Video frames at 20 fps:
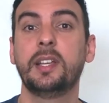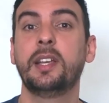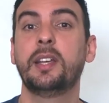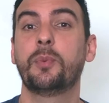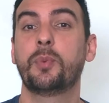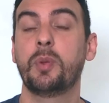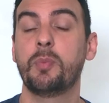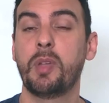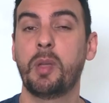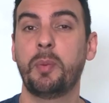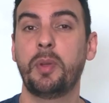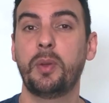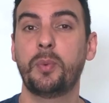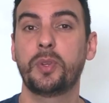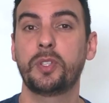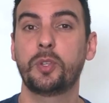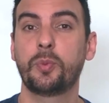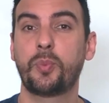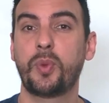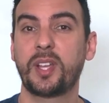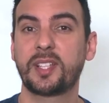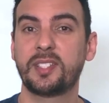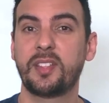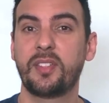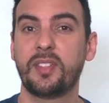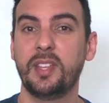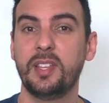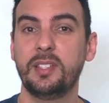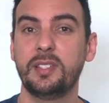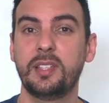Remember, when you're practicing
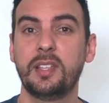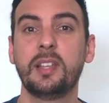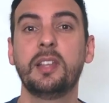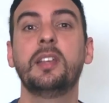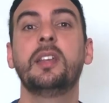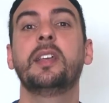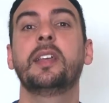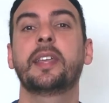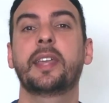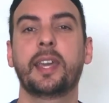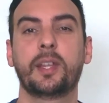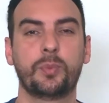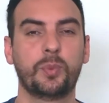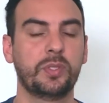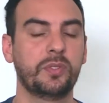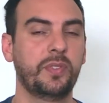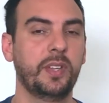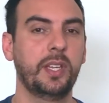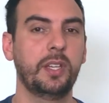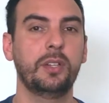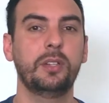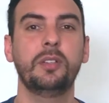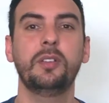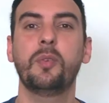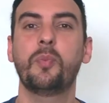this, get one video,